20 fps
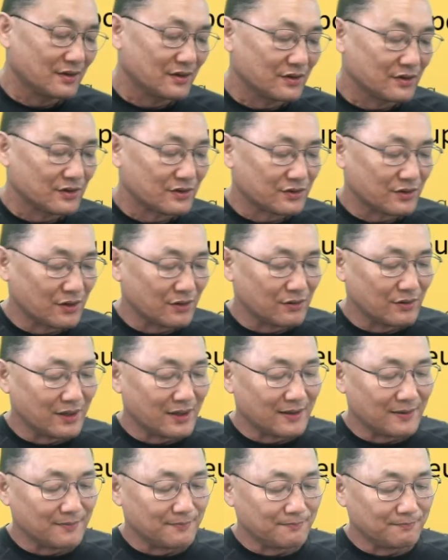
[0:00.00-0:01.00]
So
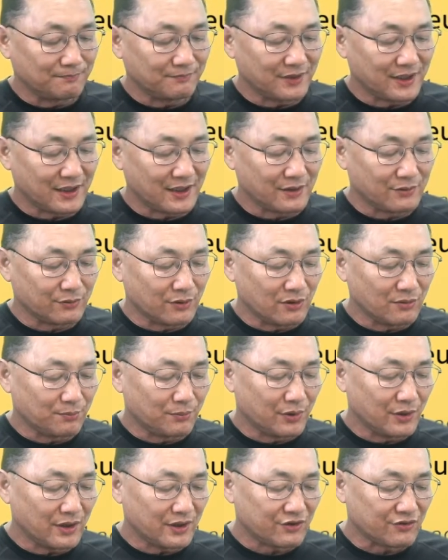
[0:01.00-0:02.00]
he wrote
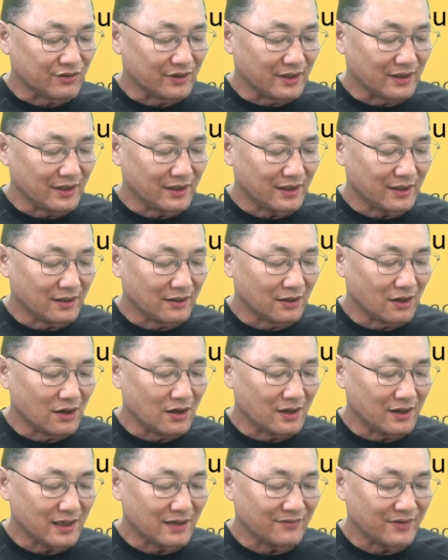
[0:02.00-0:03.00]
poetry.
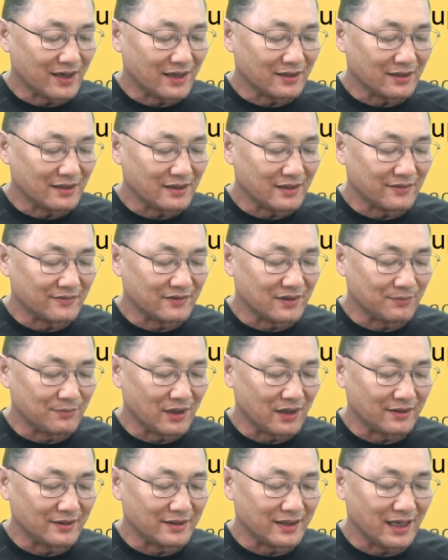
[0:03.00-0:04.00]
Long have I lived,
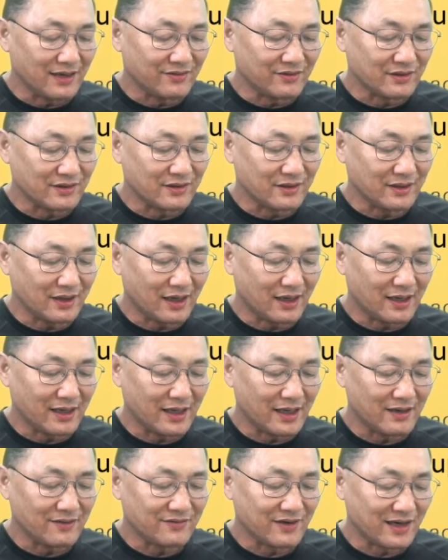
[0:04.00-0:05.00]
but never
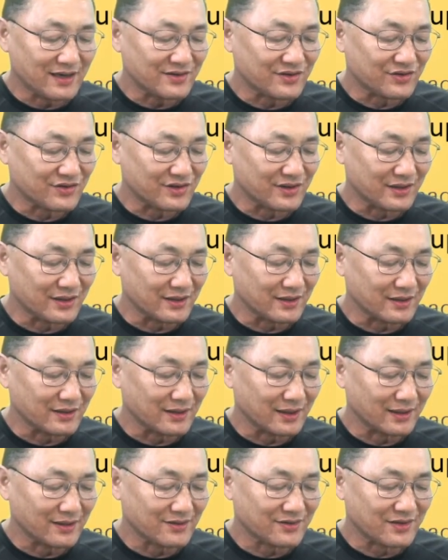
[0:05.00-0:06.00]
have I seen
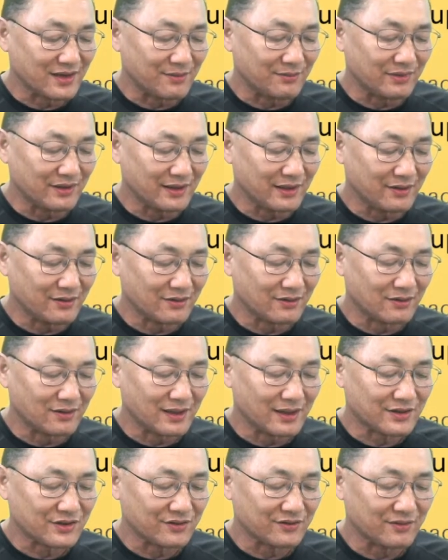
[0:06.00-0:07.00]
an assembly or
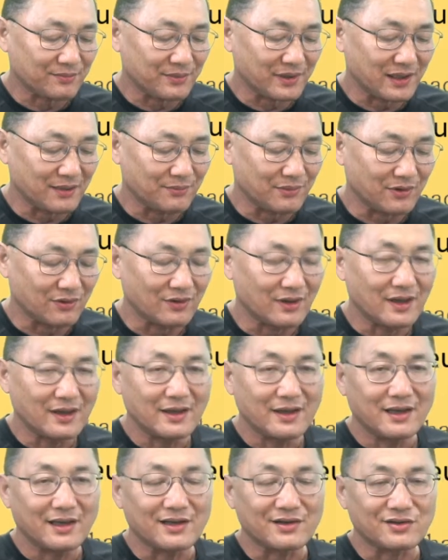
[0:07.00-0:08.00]
collection of people.
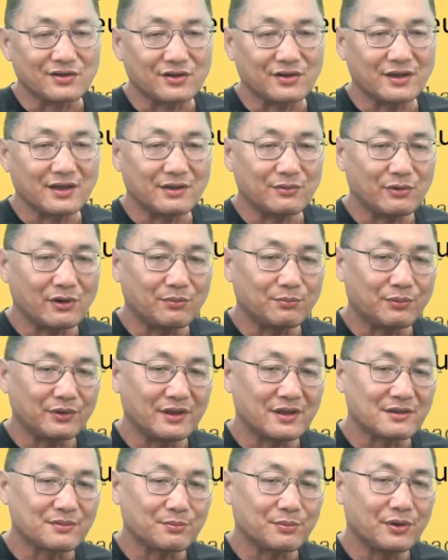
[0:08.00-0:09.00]
And so he wrote
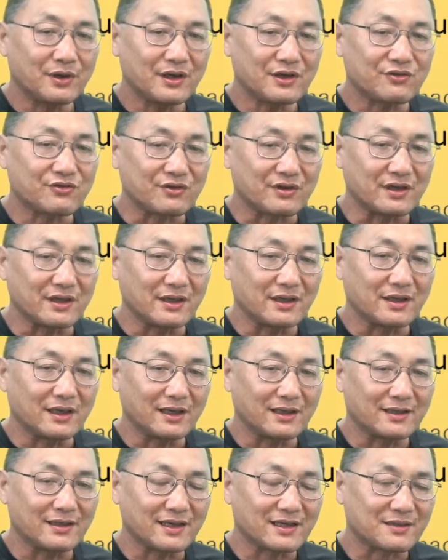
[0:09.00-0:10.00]
this poetry
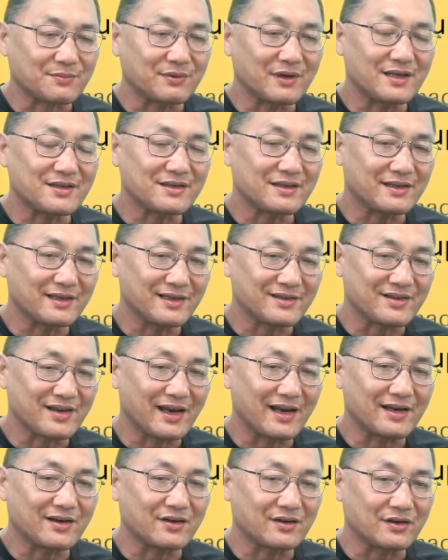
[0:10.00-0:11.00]
and expressing his
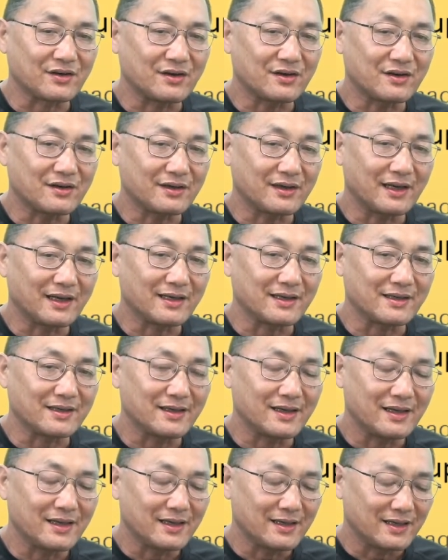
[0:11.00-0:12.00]
anger and
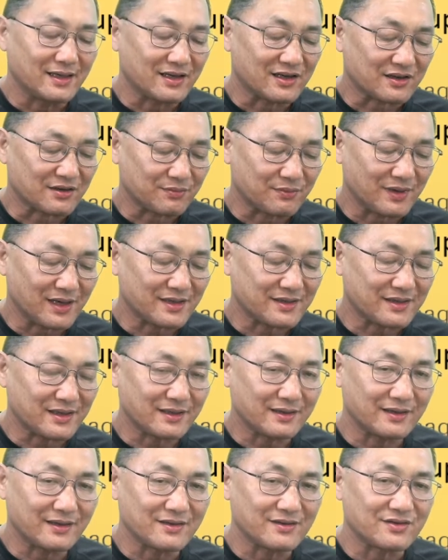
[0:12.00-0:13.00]

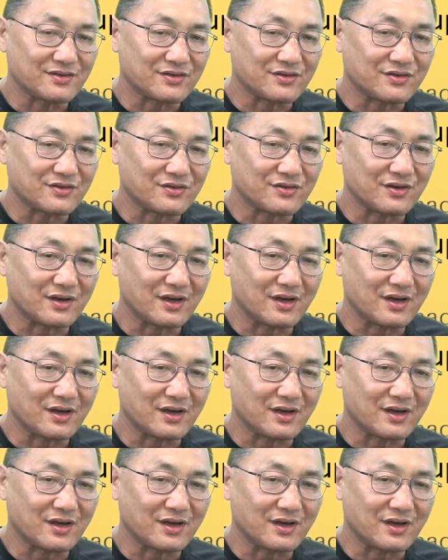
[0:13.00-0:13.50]
expressing his